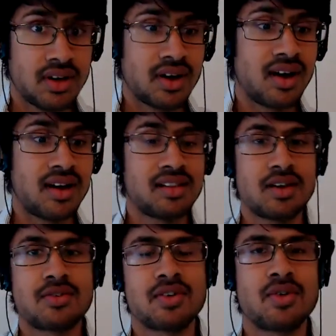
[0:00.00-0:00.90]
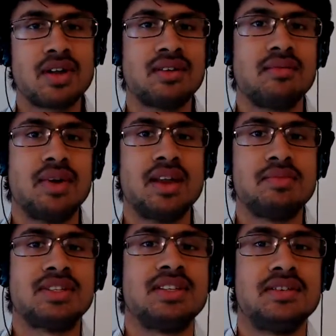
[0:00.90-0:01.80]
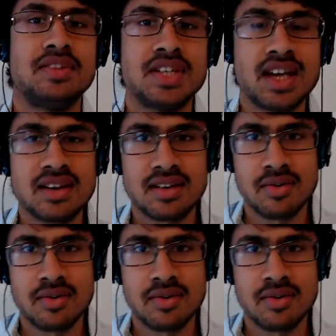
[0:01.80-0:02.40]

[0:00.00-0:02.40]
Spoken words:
All right, hello everyone. My name is Steve Jane.